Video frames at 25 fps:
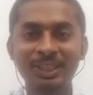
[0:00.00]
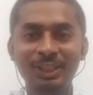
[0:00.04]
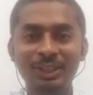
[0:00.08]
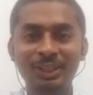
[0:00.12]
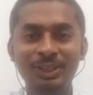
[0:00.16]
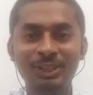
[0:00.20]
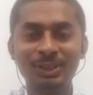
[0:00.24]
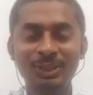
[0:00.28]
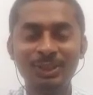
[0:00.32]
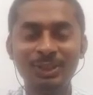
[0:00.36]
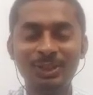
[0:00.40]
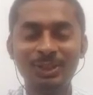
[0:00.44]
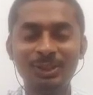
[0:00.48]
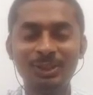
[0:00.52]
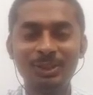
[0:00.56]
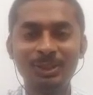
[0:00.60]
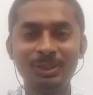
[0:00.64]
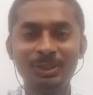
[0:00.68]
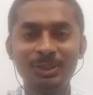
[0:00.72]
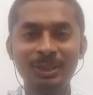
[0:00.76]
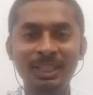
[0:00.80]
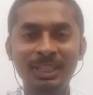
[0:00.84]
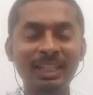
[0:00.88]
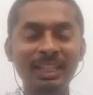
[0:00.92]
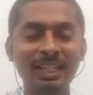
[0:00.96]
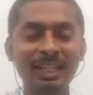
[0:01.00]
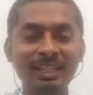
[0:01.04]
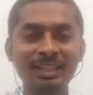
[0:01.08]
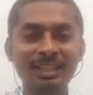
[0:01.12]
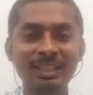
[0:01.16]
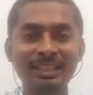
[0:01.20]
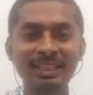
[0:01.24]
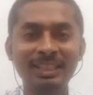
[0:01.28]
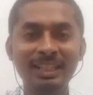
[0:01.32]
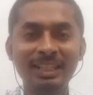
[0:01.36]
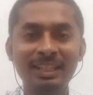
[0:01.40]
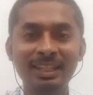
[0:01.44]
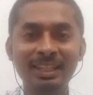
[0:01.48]
So in last he
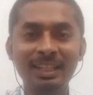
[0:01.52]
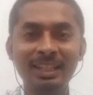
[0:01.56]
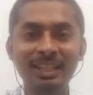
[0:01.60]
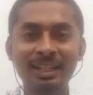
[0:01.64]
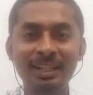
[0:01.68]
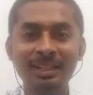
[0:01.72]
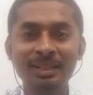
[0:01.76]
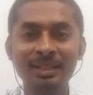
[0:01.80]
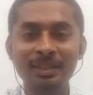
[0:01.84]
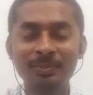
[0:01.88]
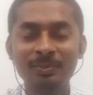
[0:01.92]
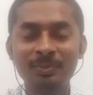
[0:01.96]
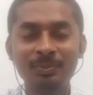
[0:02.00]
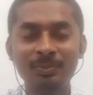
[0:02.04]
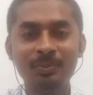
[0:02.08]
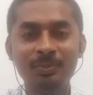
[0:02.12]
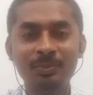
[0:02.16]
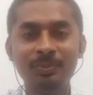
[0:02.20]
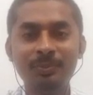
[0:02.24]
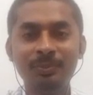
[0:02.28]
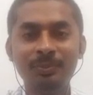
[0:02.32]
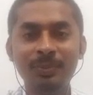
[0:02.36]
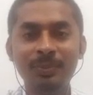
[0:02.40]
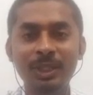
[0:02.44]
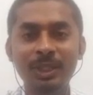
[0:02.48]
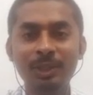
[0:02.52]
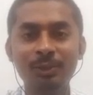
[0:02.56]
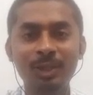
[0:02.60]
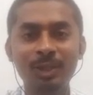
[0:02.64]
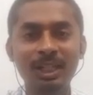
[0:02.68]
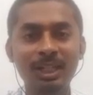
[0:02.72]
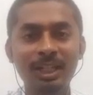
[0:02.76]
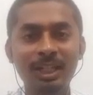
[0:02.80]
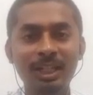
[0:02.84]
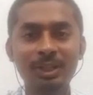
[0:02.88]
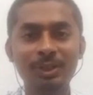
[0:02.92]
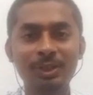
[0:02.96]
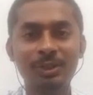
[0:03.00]
said that we
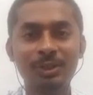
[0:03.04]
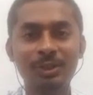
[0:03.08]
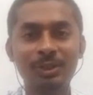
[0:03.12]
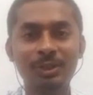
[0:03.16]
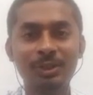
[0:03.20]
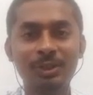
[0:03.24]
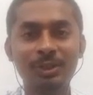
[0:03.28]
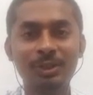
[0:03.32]
want you,